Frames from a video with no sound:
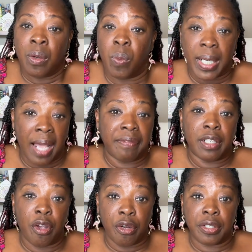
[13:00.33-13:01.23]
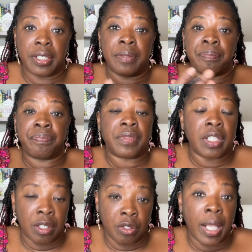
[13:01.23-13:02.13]
what I've learned
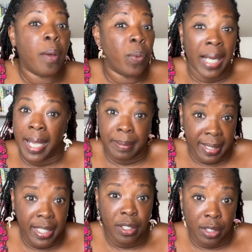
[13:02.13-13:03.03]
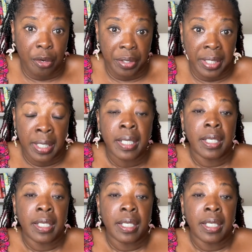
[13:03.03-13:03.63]
and what I am still learning